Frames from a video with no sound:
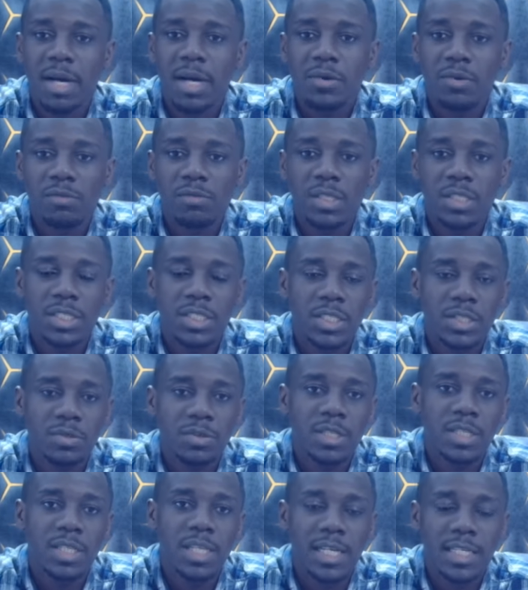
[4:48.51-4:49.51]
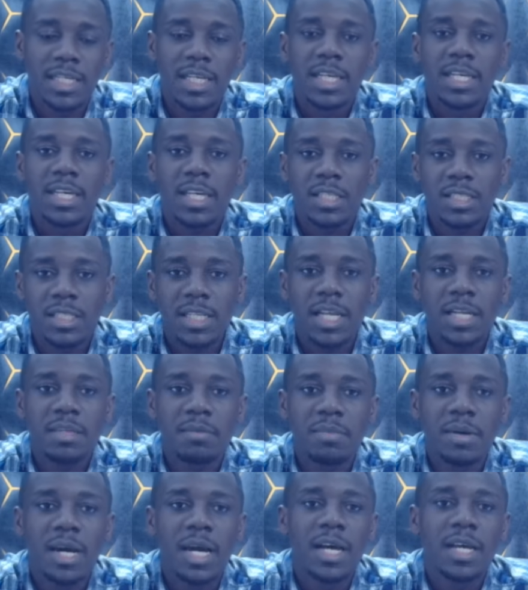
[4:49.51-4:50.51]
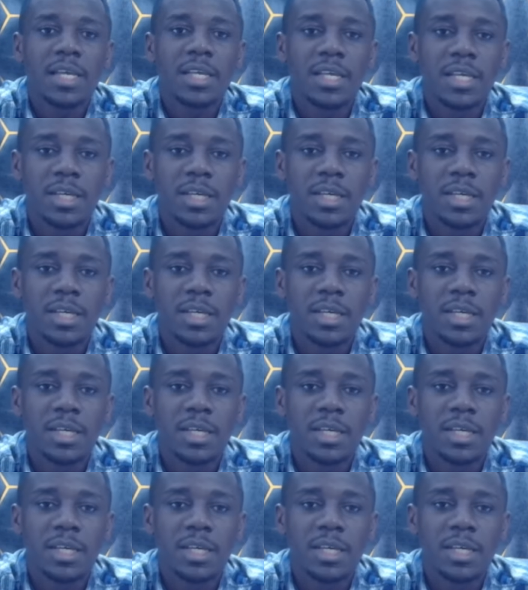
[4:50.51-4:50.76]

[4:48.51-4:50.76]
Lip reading: and obviously see to it that Saliba